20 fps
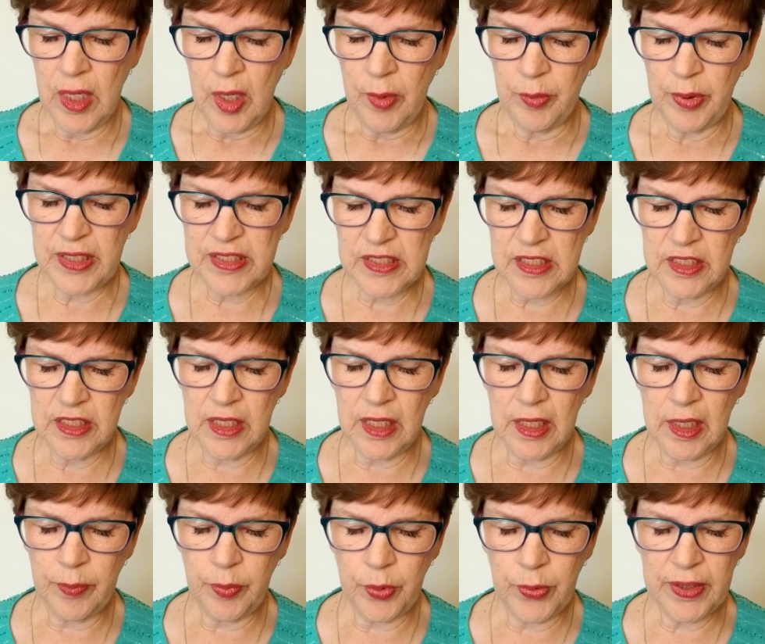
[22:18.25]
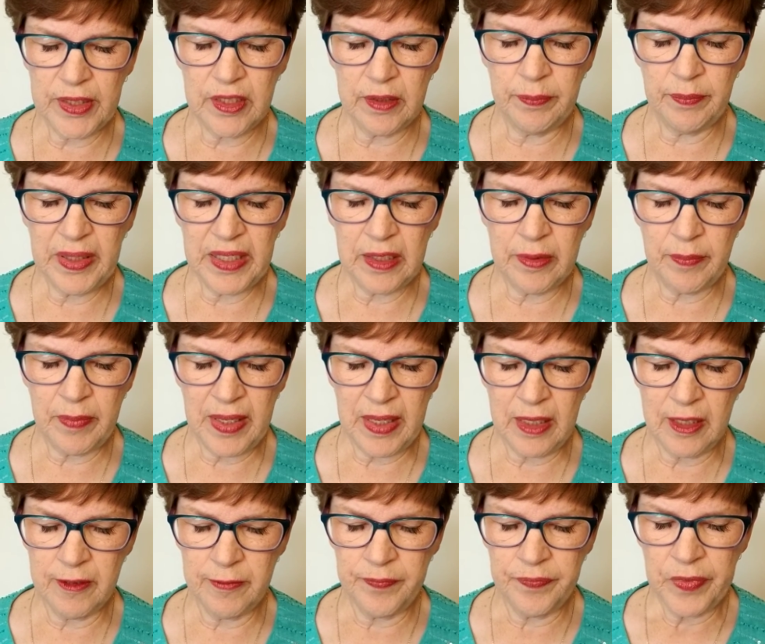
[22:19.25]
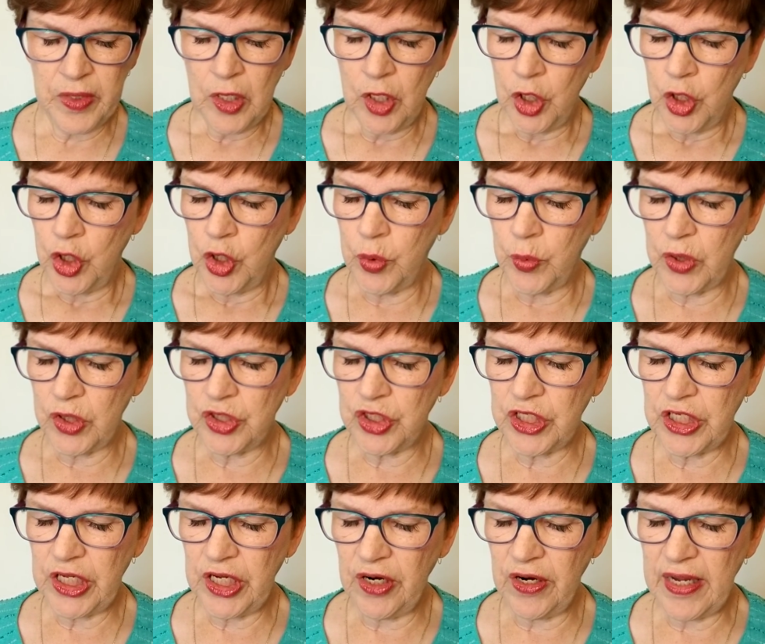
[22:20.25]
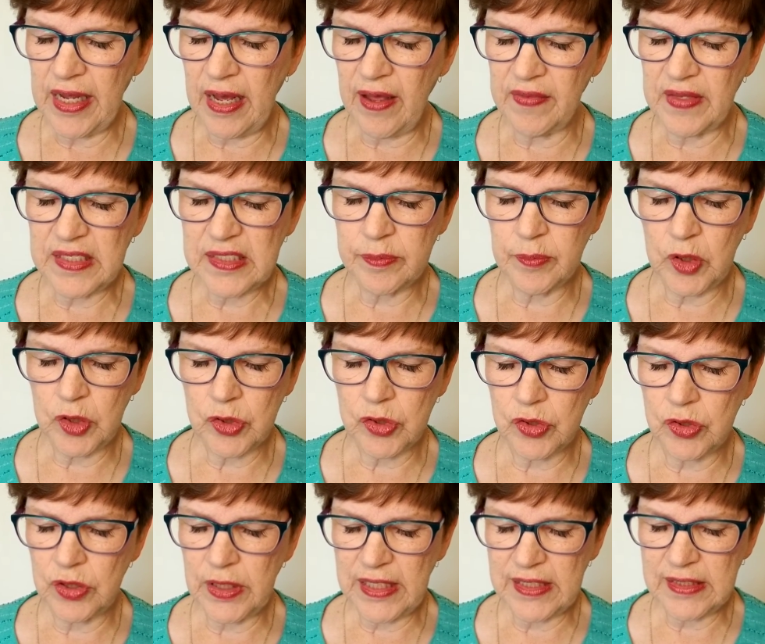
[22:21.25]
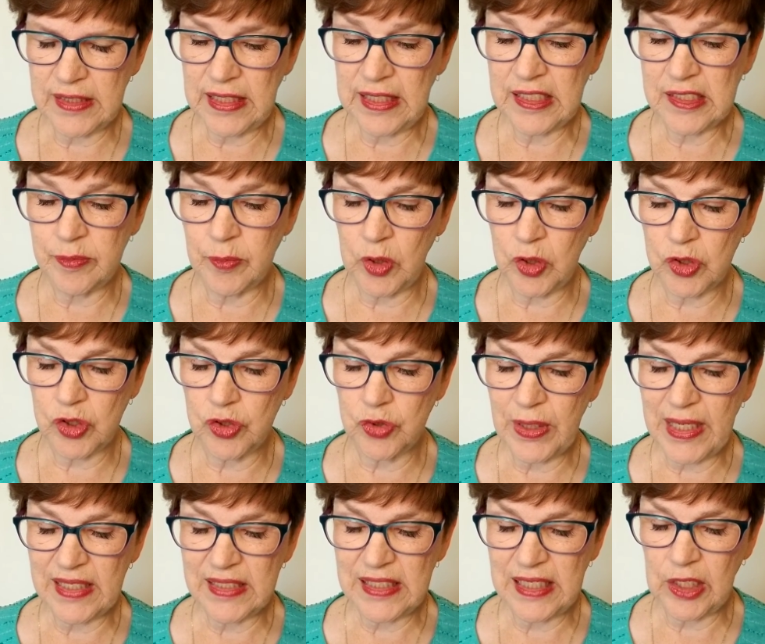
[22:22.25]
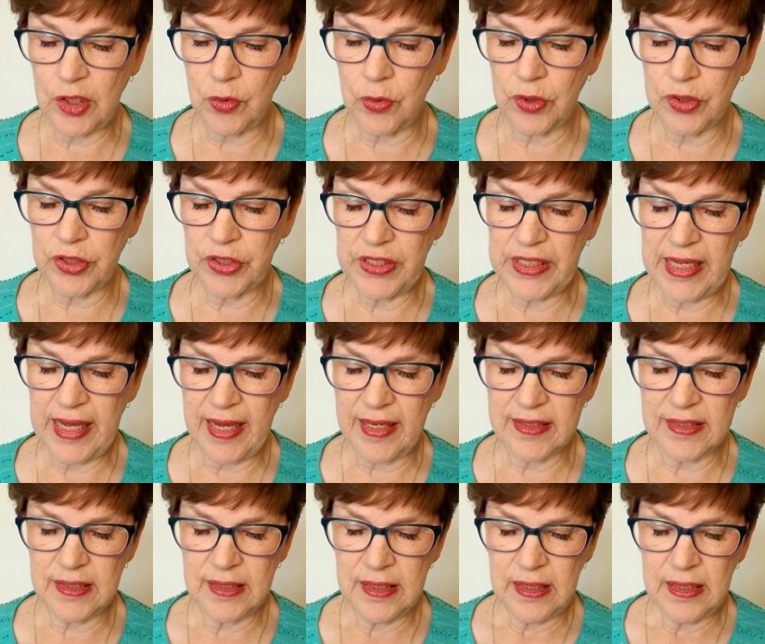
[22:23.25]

President Young appointed Minutemen who were to carry out his most drastic order yet,